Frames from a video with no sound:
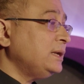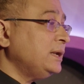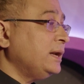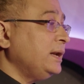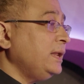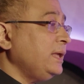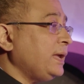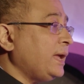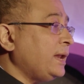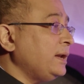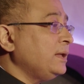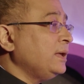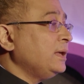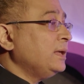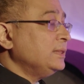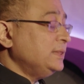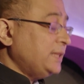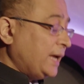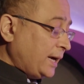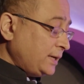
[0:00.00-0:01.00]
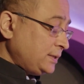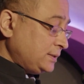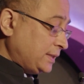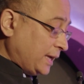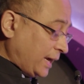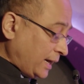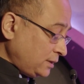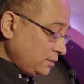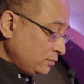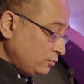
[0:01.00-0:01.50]
learning, and
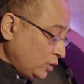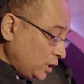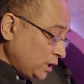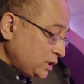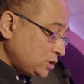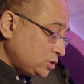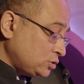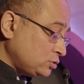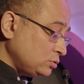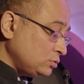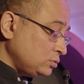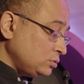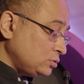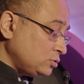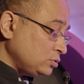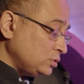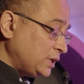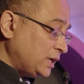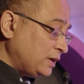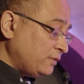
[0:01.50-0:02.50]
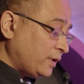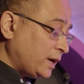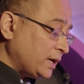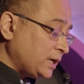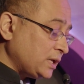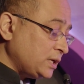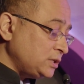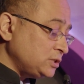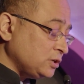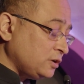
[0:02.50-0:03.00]
that works to the
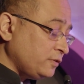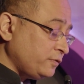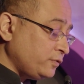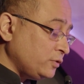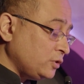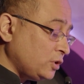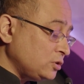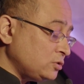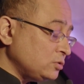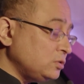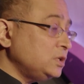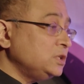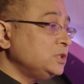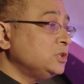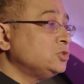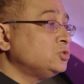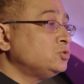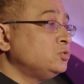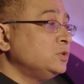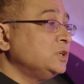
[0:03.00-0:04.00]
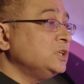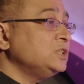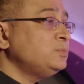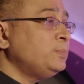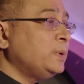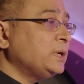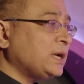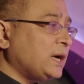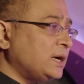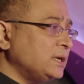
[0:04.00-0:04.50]
advantage of not only the students
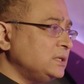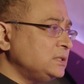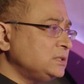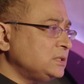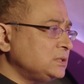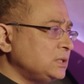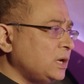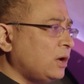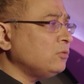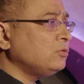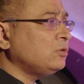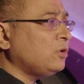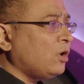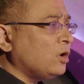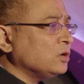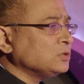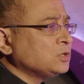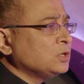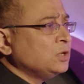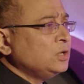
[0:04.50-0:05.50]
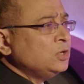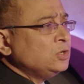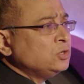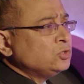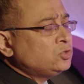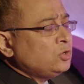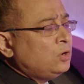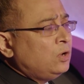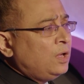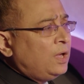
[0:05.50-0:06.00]
but cuts down costs.
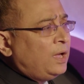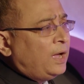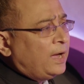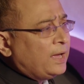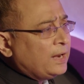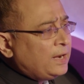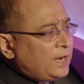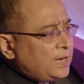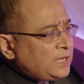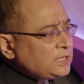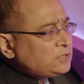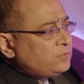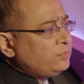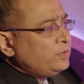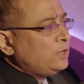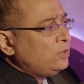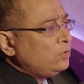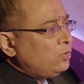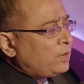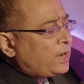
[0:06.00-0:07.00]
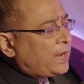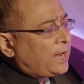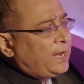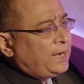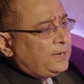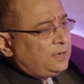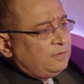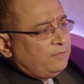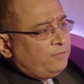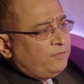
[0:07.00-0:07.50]
So unless we look
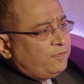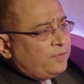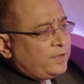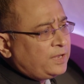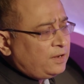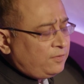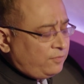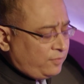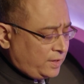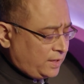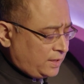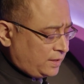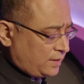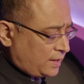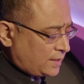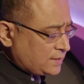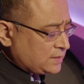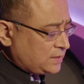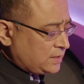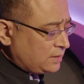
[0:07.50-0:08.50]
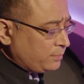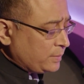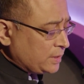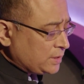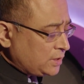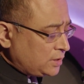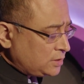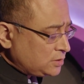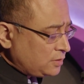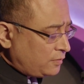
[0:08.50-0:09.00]
at very, very drastic
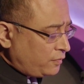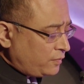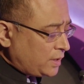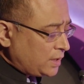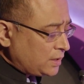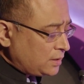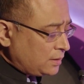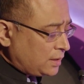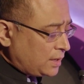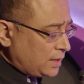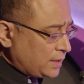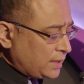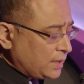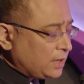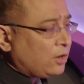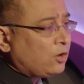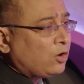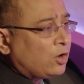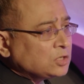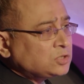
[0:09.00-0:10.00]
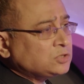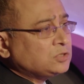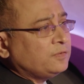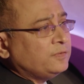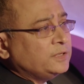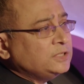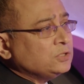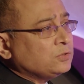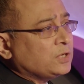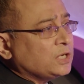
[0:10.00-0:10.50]
methods of cutting costs
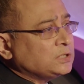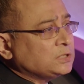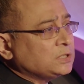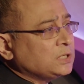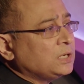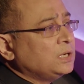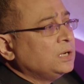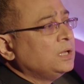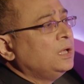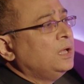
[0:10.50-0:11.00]
of education,